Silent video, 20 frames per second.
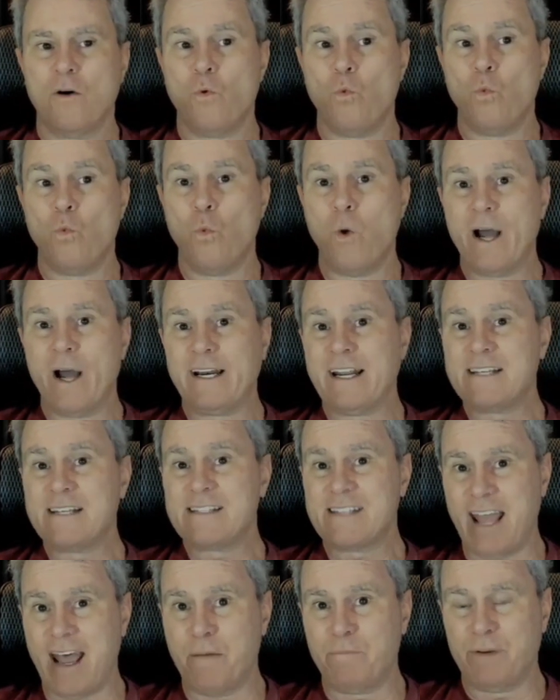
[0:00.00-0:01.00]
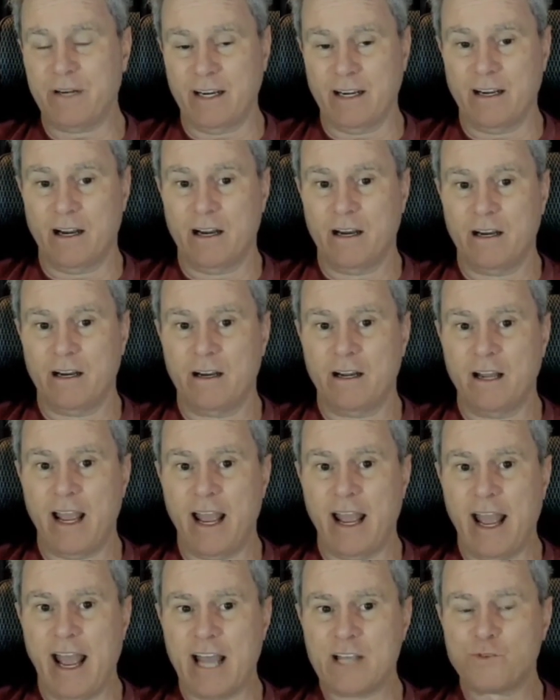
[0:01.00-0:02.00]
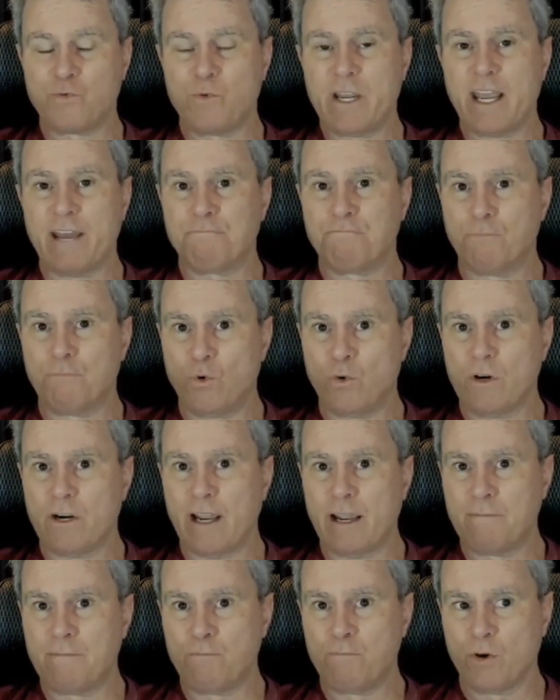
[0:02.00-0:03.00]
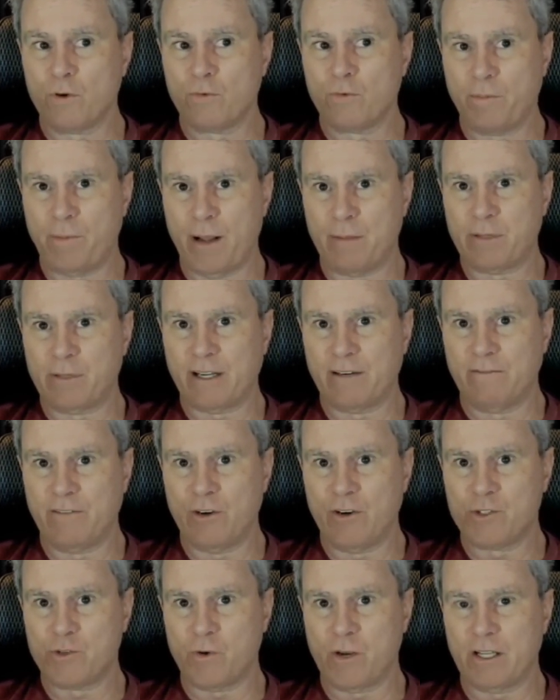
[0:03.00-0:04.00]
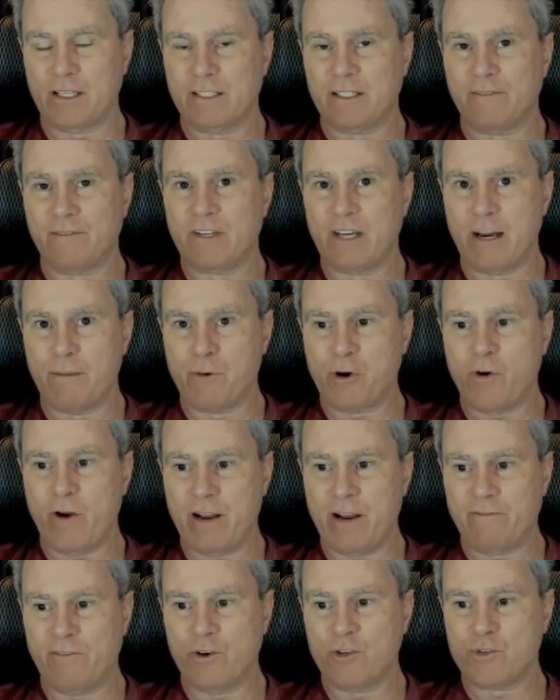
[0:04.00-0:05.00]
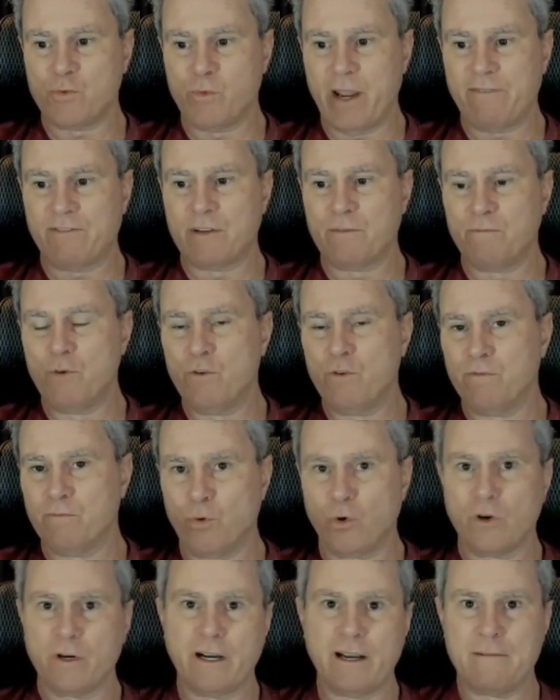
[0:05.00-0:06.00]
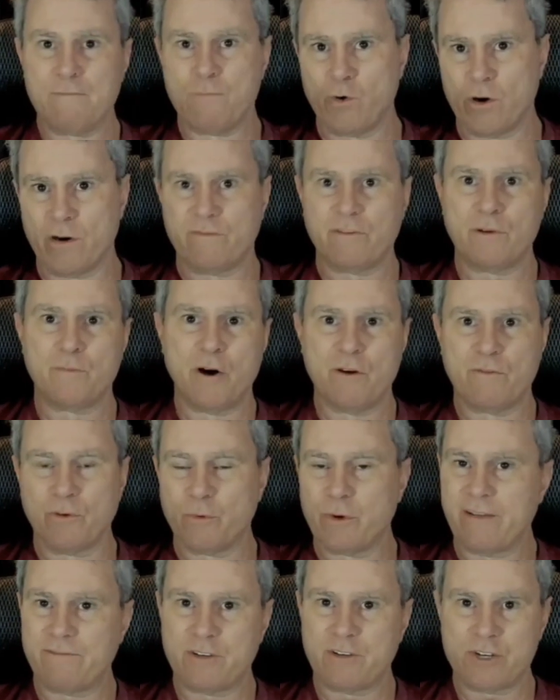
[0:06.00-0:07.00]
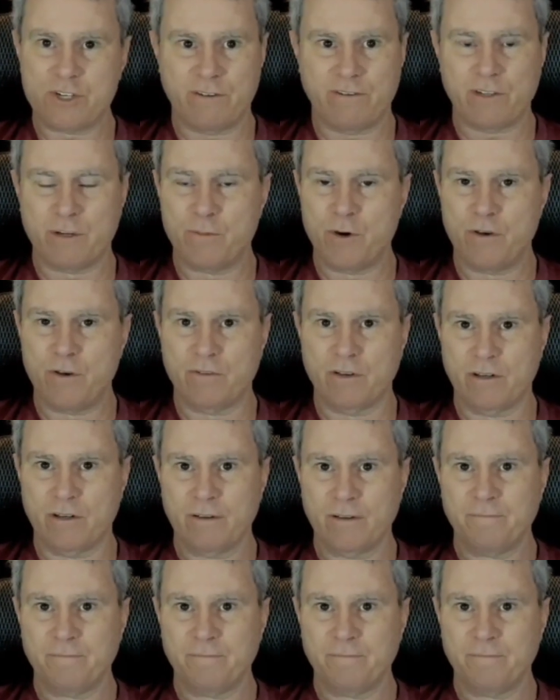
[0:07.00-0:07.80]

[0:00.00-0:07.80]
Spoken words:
what is happening. As we get more and more Republican votes relative to Democrat votes, we have to move more and more of them over. We have to shift them over.